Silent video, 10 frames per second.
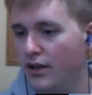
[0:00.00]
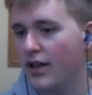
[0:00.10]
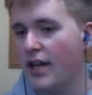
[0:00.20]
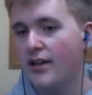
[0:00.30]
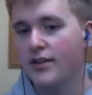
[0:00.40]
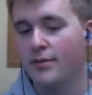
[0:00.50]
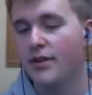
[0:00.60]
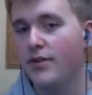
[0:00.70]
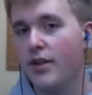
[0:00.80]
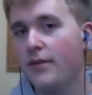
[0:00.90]
In the case
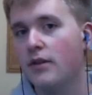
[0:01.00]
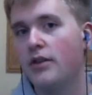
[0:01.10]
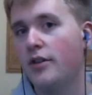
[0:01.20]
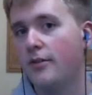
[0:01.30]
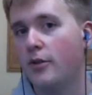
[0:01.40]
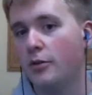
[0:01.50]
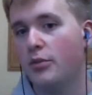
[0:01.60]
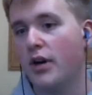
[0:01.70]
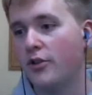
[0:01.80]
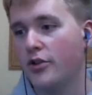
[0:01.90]
specifically
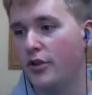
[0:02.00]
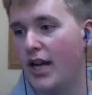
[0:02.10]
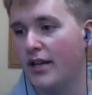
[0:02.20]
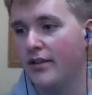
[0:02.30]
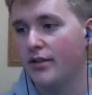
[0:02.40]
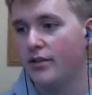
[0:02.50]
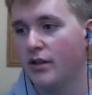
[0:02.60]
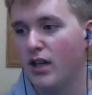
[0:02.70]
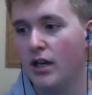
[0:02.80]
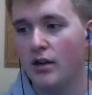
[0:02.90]
for Browser Next,